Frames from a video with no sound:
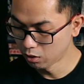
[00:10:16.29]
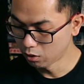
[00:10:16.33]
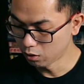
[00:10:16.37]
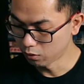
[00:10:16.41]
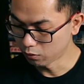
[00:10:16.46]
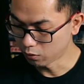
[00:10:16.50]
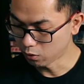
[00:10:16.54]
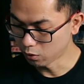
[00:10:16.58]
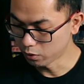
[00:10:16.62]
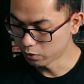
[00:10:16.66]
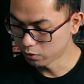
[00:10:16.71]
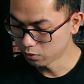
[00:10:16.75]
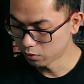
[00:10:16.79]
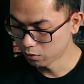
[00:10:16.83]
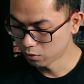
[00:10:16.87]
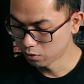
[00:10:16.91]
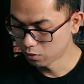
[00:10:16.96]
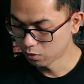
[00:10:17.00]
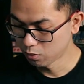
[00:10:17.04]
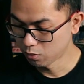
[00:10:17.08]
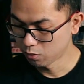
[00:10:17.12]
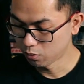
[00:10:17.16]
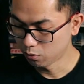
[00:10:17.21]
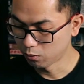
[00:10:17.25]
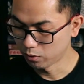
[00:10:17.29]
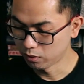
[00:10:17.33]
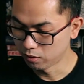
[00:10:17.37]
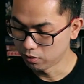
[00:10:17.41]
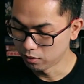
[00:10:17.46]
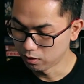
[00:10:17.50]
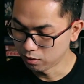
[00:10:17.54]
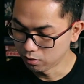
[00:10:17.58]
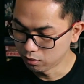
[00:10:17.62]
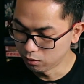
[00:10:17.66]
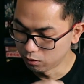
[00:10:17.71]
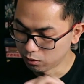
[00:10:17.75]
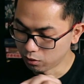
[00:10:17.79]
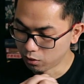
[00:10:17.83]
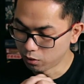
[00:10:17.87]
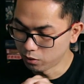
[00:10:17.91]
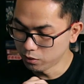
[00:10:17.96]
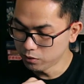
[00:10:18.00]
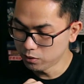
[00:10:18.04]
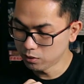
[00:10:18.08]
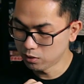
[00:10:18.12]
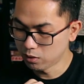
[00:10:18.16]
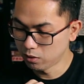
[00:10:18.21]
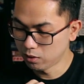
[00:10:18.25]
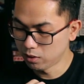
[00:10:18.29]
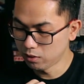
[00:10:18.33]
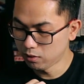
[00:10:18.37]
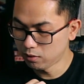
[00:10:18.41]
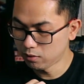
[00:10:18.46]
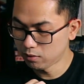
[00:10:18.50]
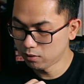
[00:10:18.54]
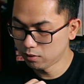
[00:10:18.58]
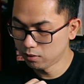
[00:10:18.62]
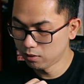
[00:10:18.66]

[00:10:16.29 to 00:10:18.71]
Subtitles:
Of course, one thing you'll also notice